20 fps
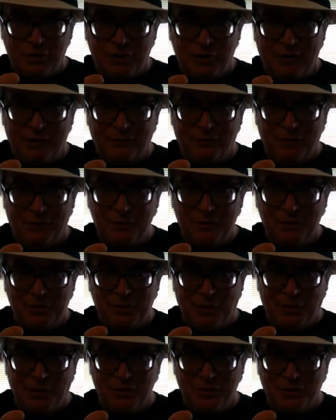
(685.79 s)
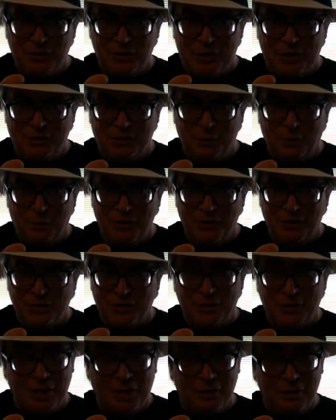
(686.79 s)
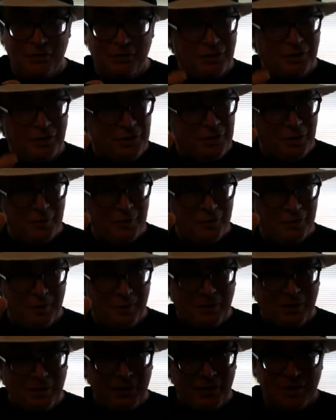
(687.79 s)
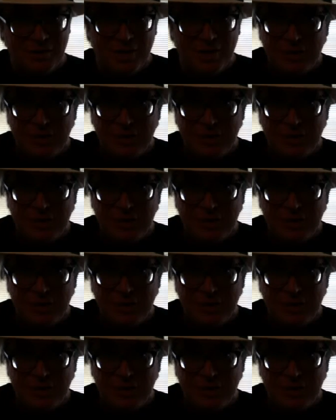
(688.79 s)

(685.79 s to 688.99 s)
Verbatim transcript: have theme songs, the even ones don't. Don't believe me? let